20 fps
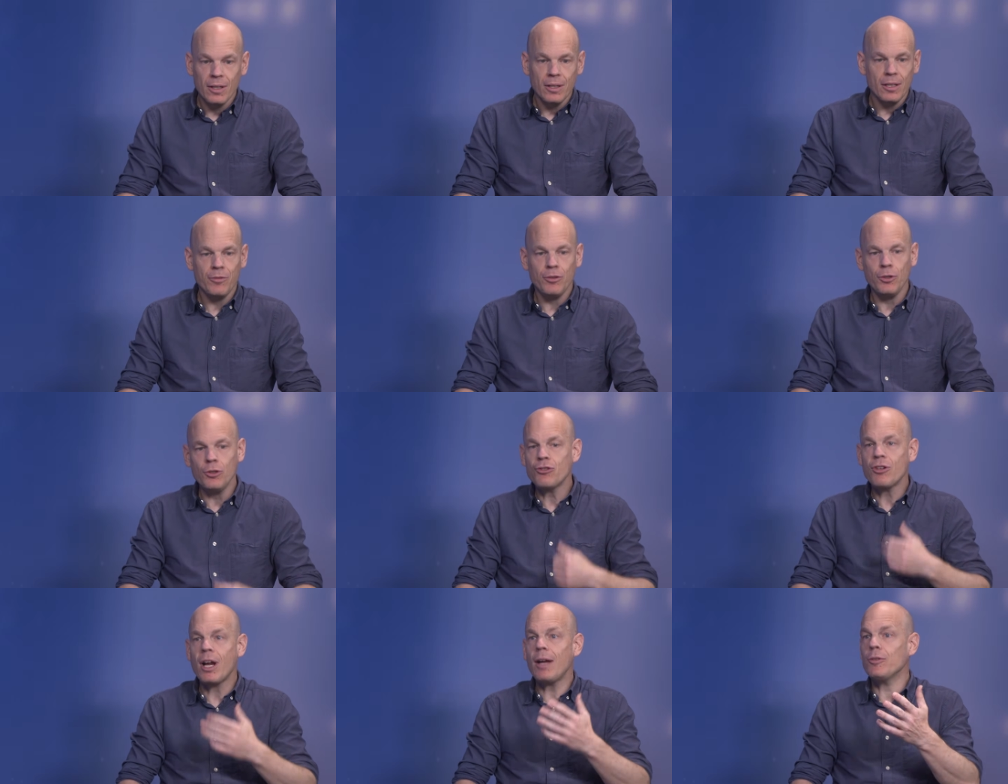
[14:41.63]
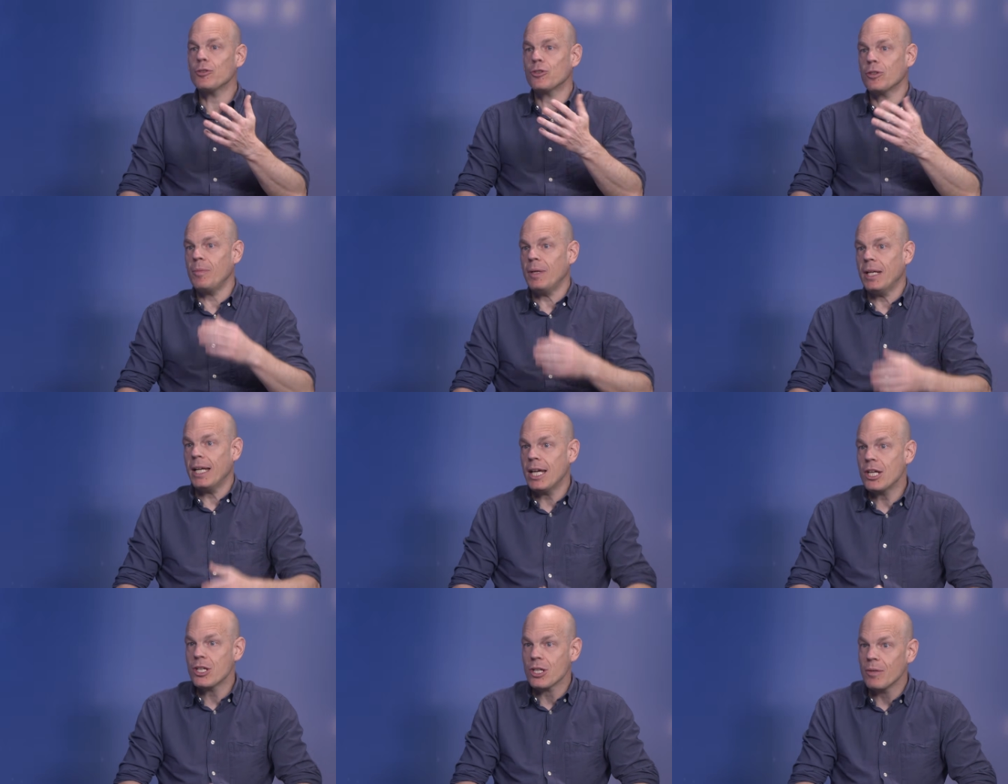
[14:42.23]
If you travel to
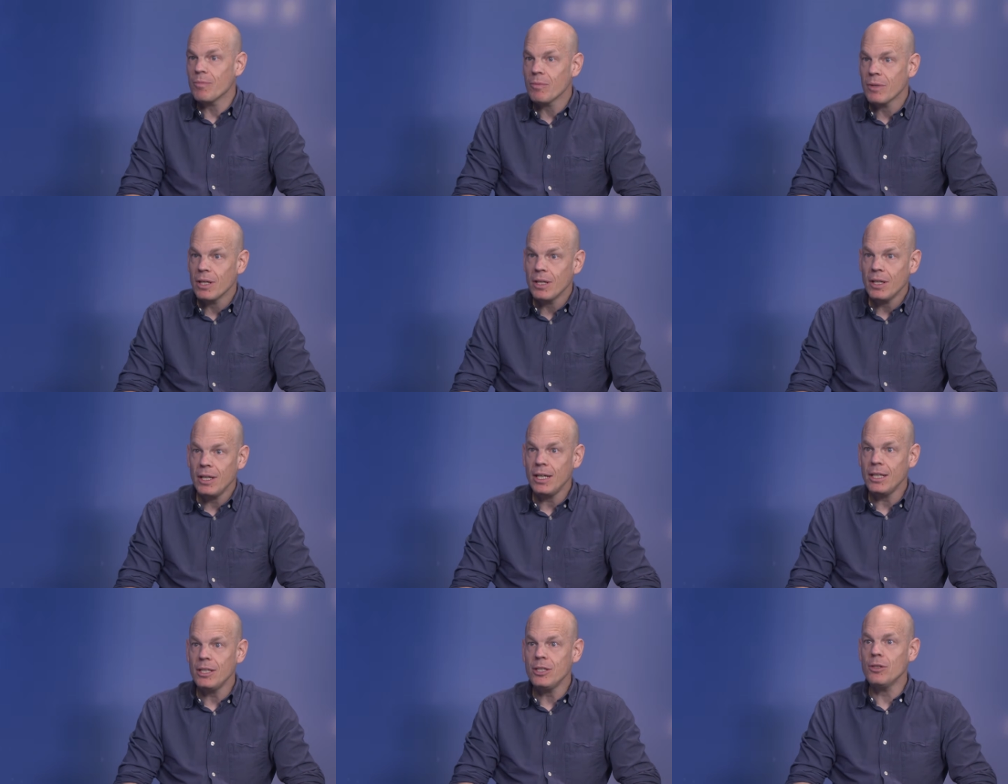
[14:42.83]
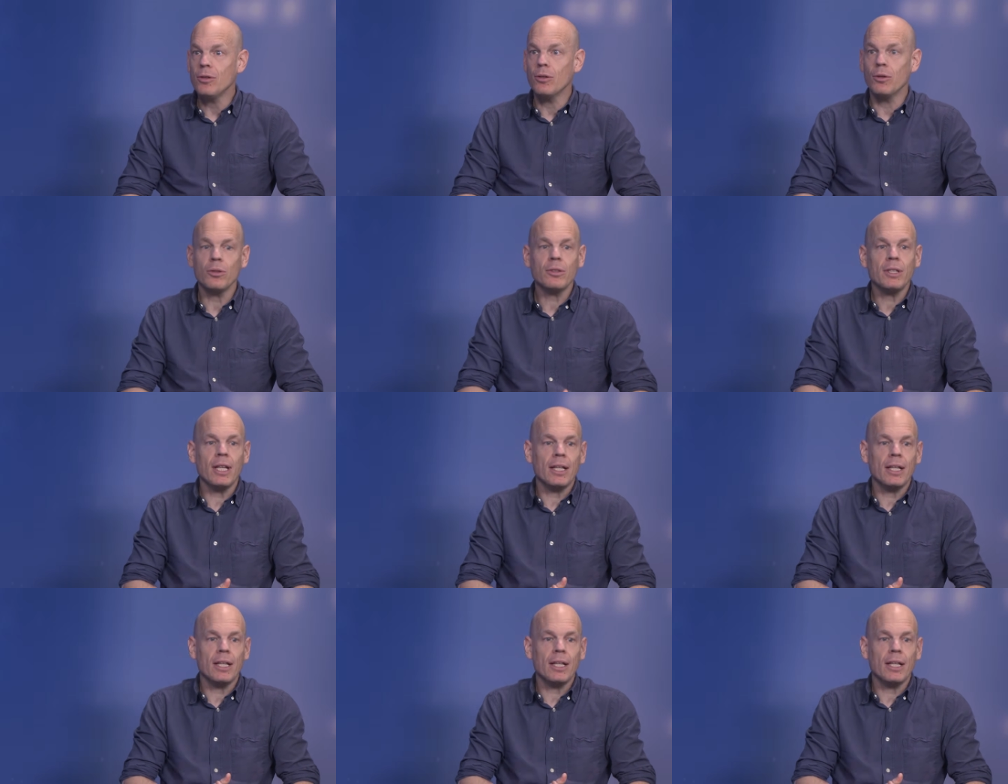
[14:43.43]
Malaysia and you looked